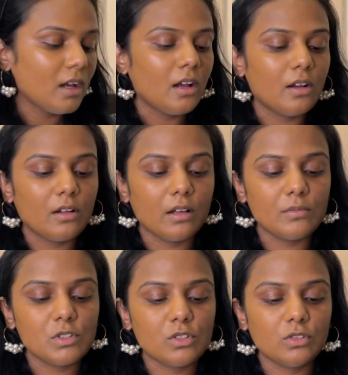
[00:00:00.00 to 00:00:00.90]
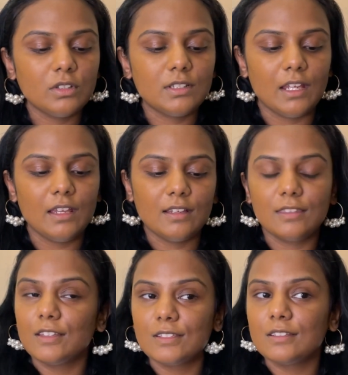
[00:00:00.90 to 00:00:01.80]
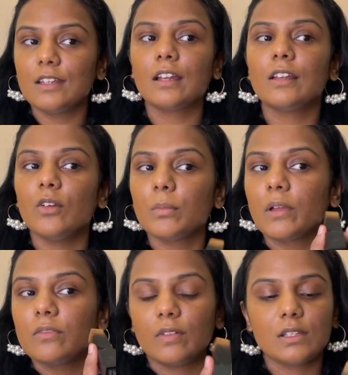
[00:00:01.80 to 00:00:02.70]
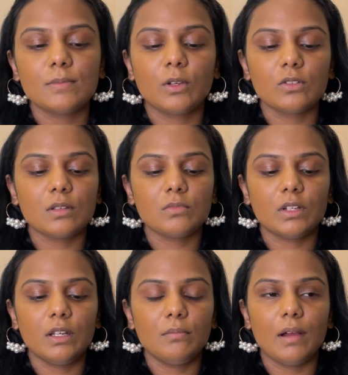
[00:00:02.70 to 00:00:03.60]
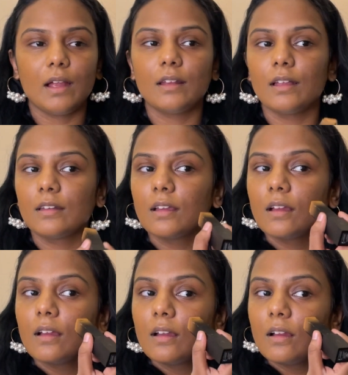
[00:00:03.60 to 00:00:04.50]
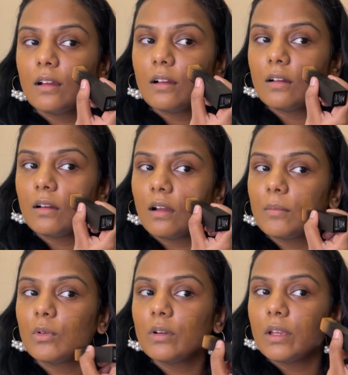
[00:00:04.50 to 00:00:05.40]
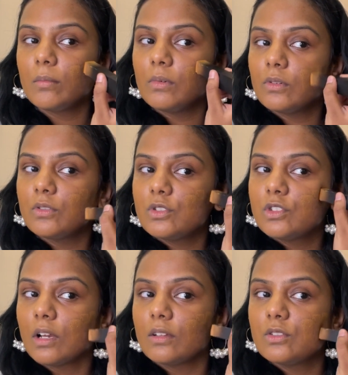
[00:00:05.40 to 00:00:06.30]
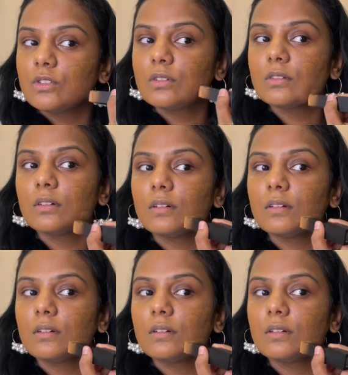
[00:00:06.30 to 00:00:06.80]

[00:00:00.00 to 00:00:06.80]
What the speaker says: I'm just gonna take this directly on my face because I'm really bad at I'm not able to judge